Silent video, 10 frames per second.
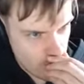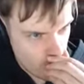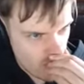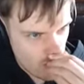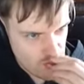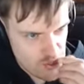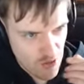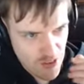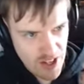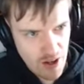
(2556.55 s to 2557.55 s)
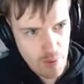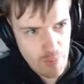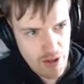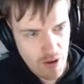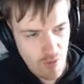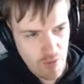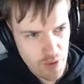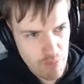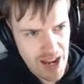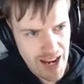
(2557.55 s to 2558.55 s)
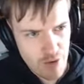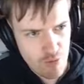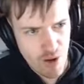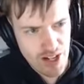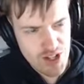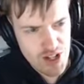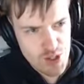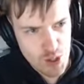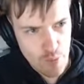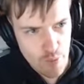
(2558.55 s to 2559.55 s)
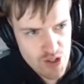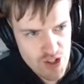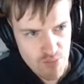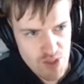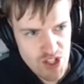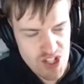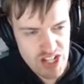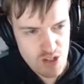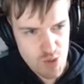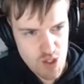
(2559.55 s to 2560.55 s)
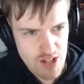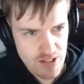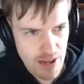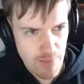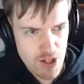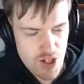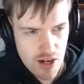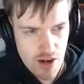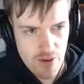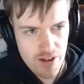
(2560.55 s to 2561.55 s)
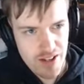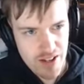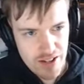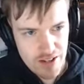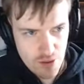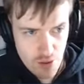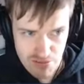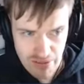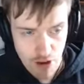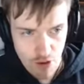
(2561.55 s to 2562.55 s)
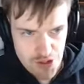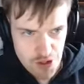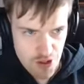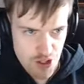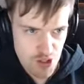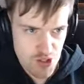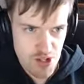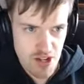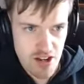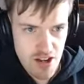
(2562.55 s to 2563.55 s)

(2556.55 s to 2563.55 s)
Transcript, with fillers: We are softening up a bit on the back right-hand side. We're at 76% damage now. Or health, so should I say.